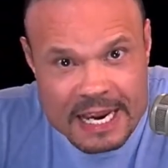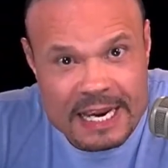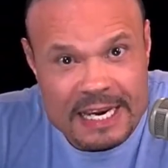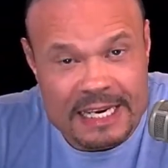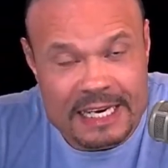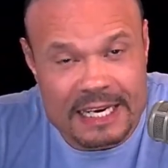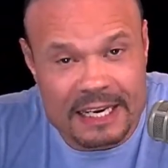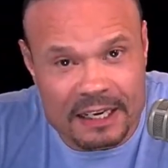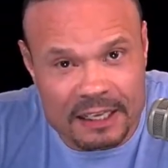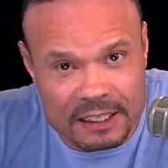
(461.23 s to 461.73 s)

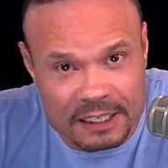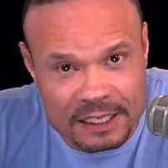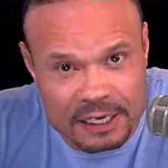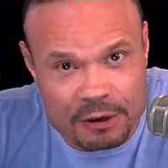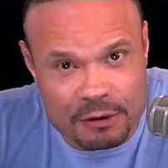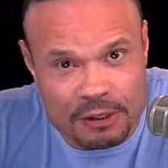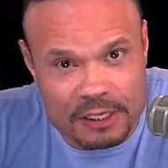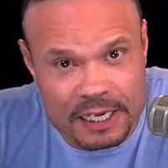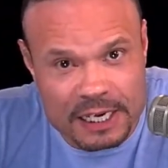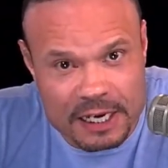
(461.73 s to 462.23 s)
He
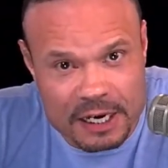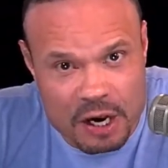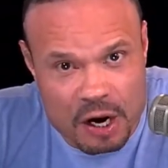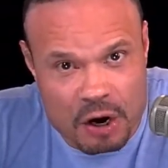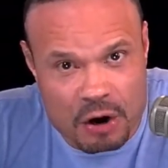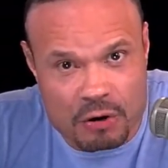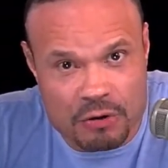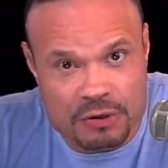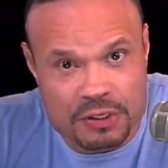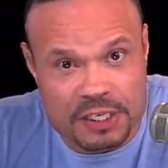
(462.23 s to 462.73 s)
clearly
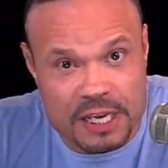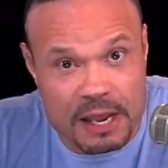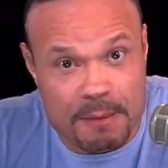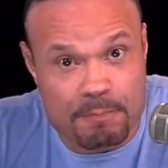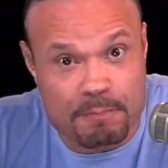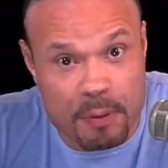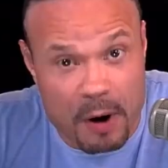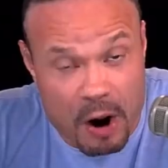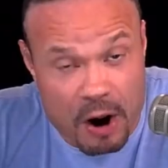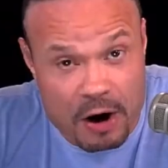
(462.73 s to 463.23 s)
knows
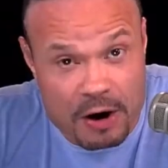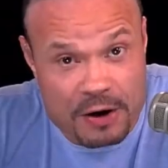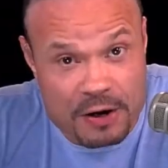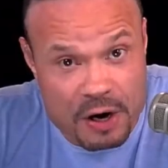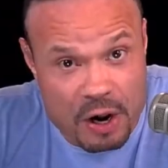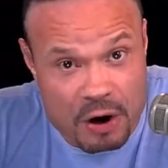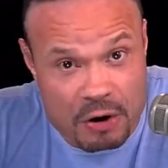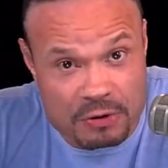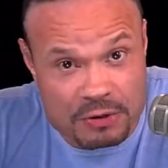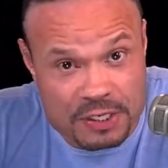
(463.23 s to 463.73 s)
that Barr
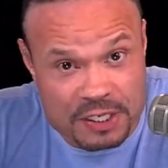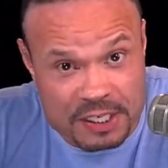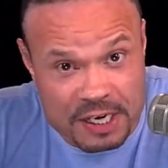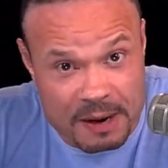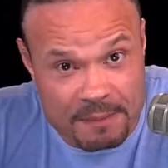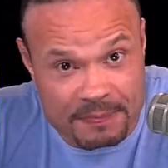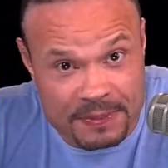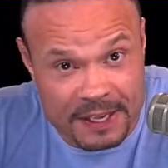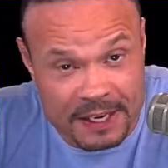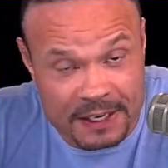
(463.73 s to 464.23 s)
knows
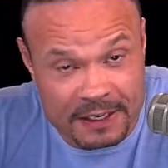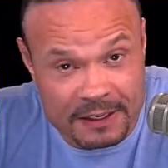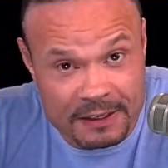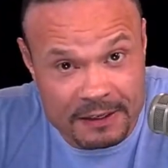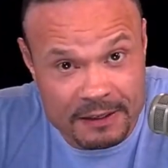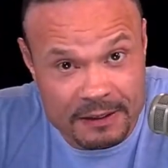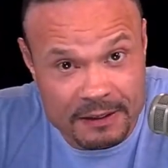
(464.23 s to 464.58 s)
something